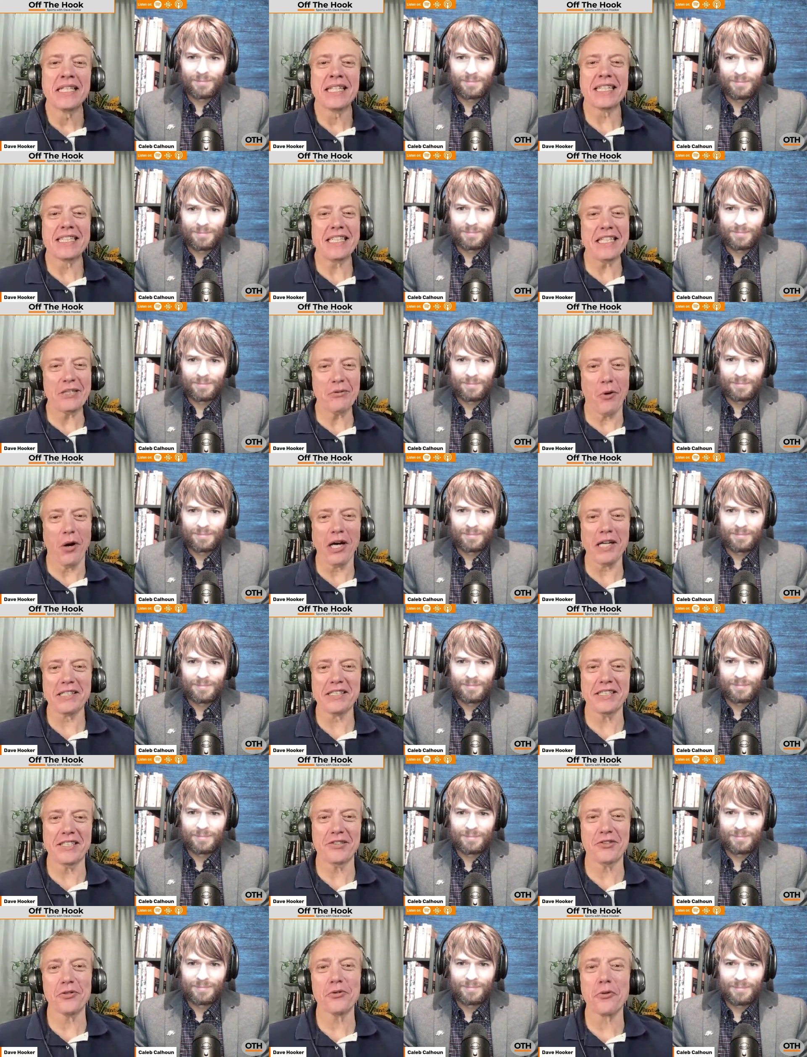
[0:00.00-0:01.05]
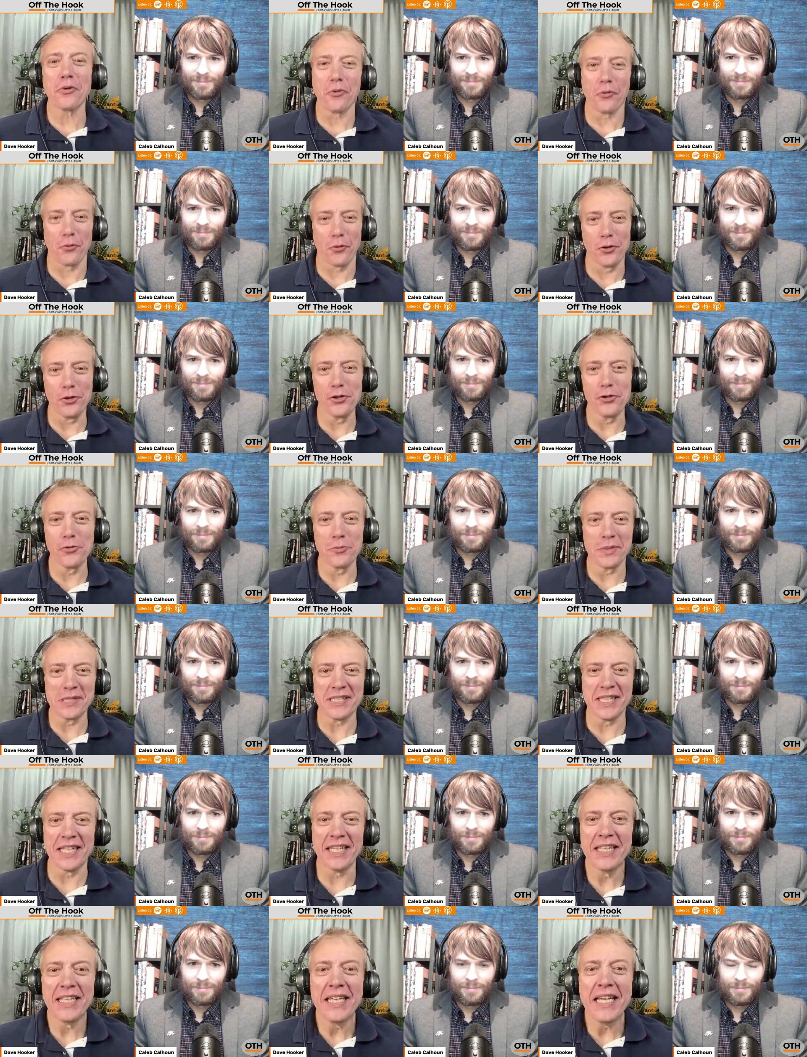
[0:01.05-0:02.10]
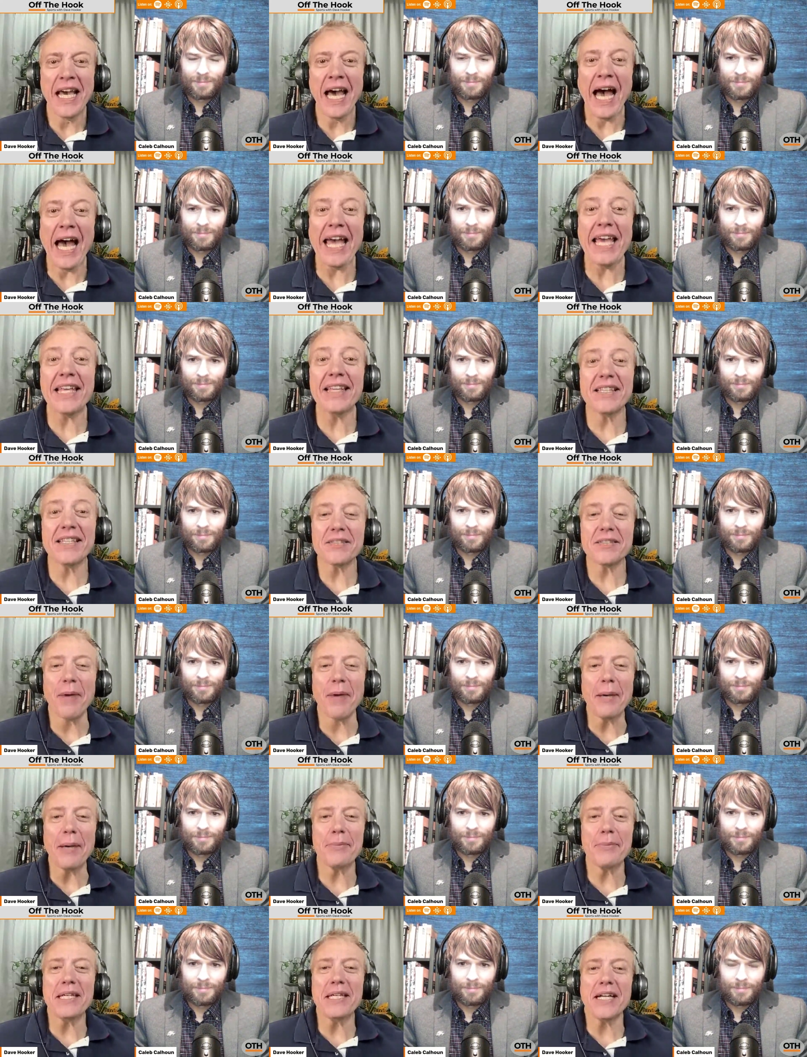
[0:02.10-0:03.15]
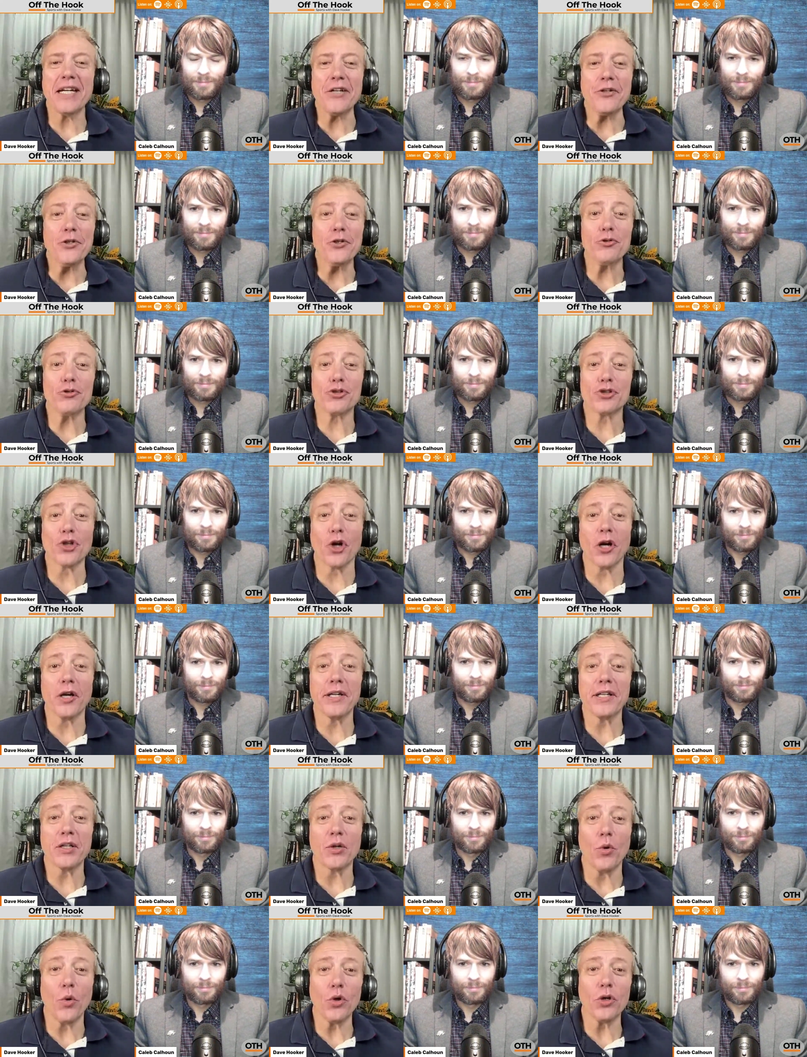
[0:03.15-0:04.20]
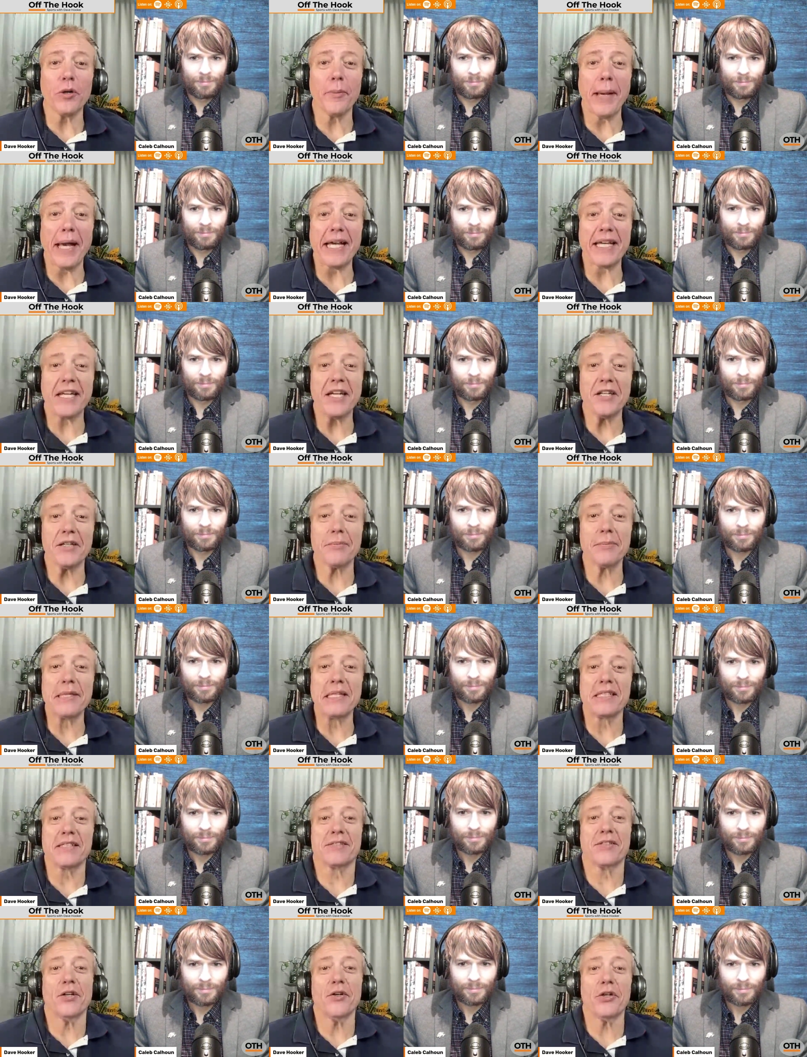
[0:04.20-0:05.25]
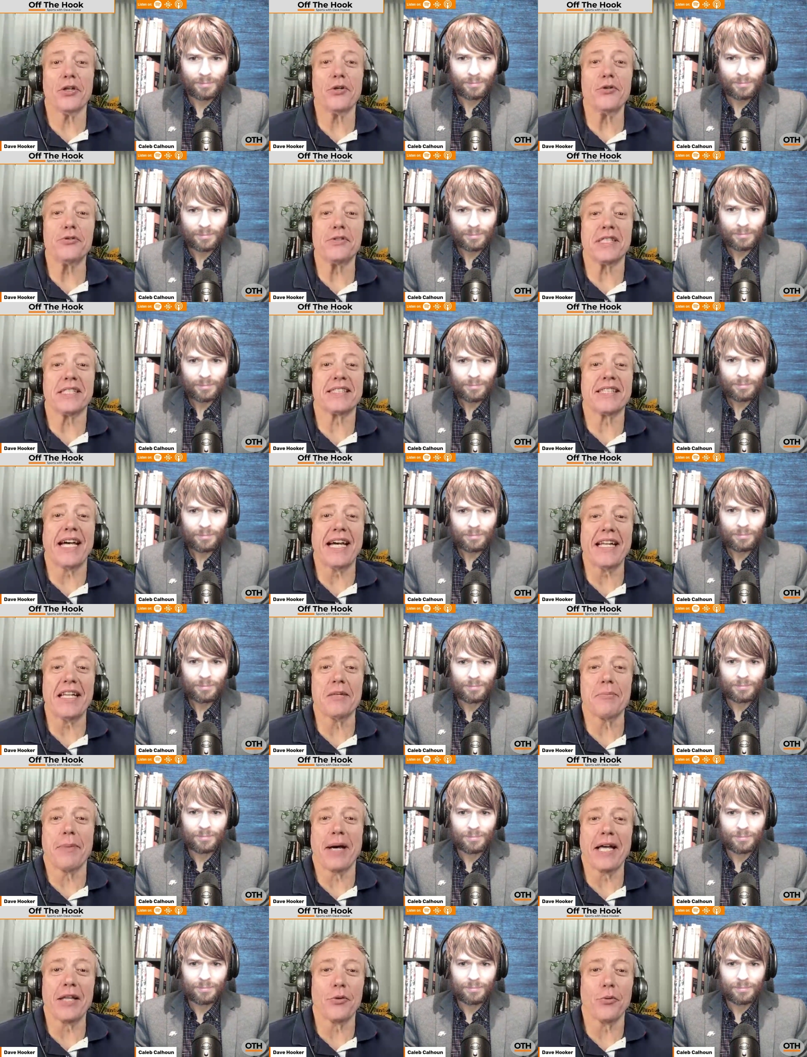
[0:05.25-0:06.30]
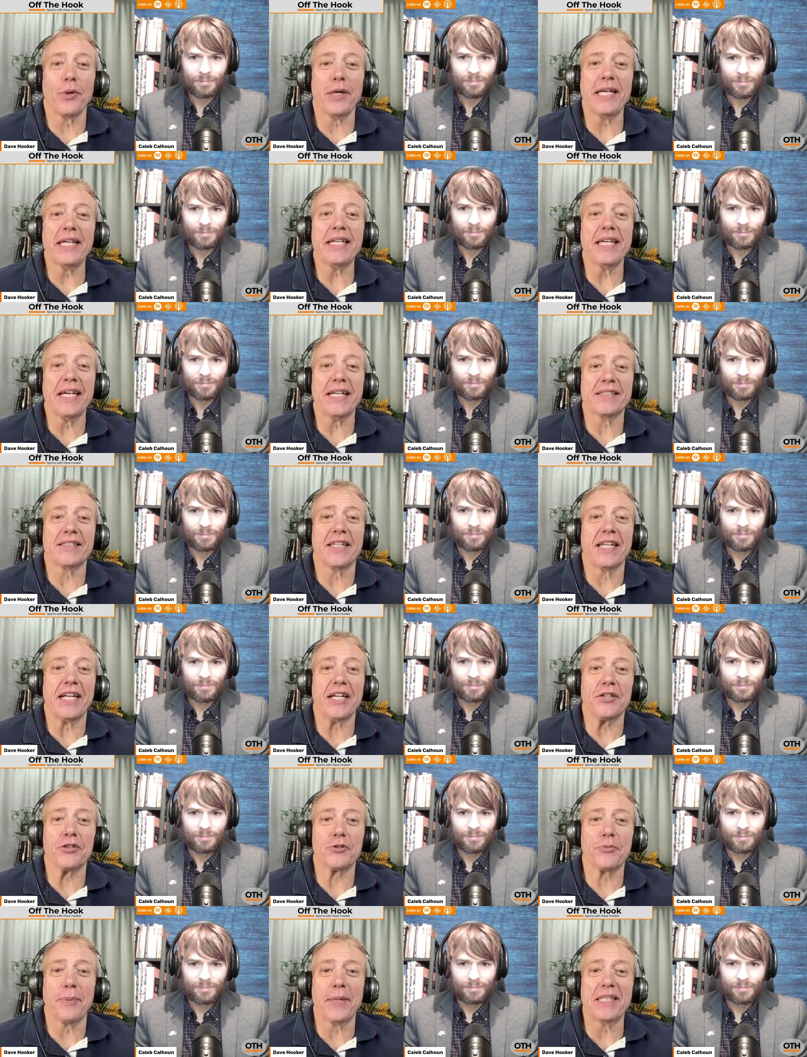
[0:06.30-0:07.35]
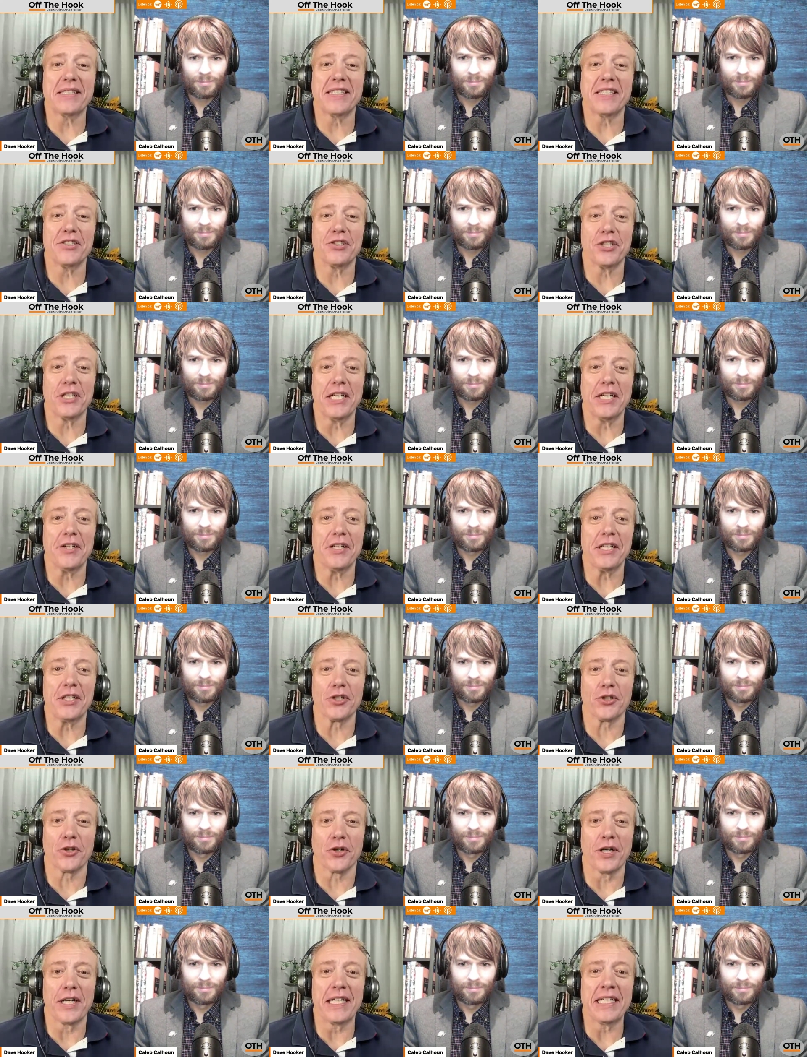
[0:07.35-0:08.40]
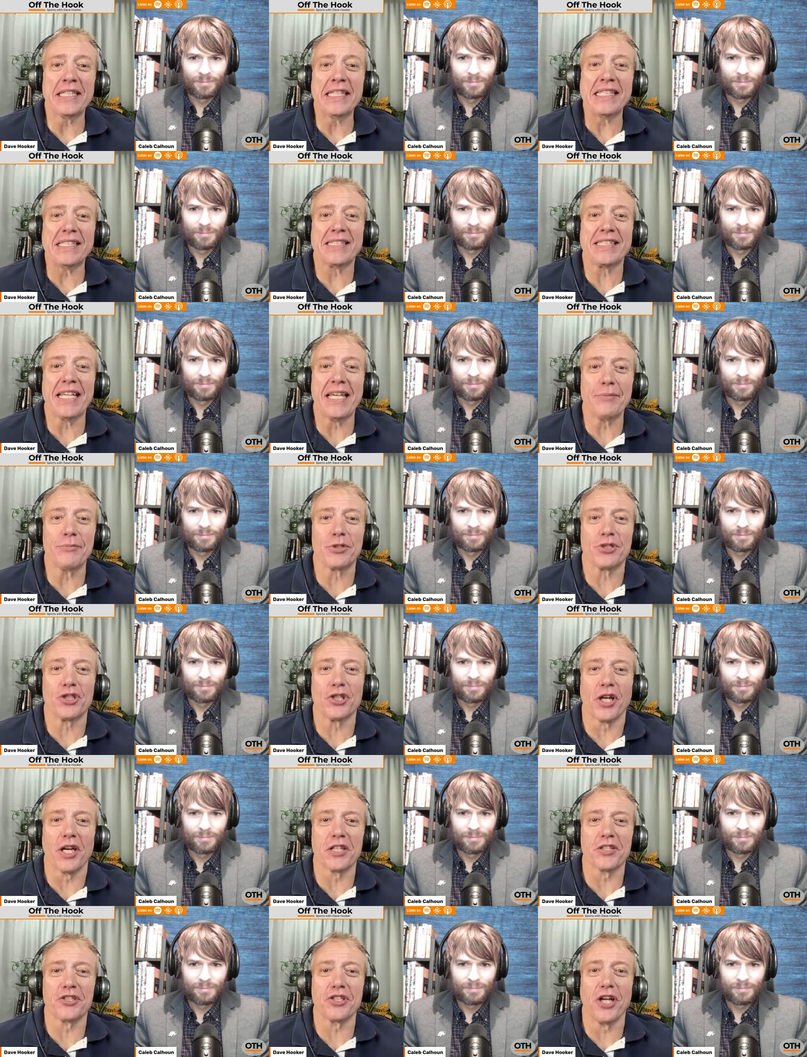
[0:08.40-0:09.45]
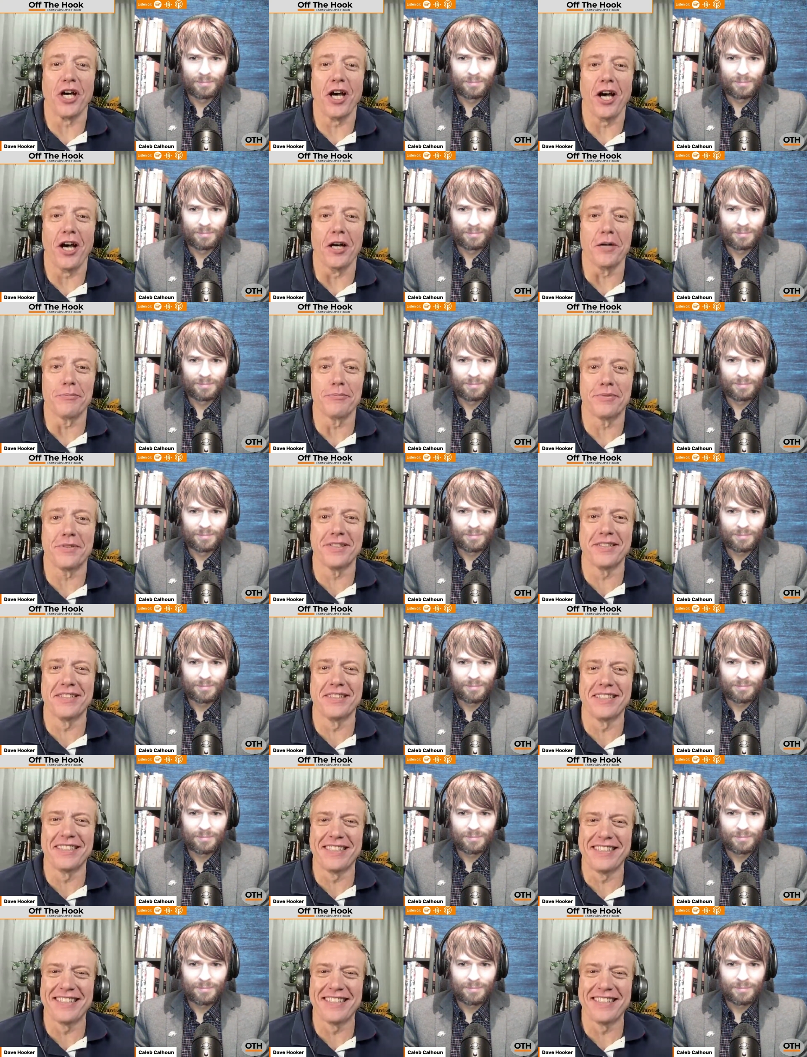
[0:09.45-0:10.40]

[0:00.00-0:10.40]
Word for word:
Speaker 1: Like he walks into a room and said, Hey, this might be our new starting quarterback here at Minnesota who's excited. And by the way, he has an aerospace engineering degree. His name is Josh Dobbs.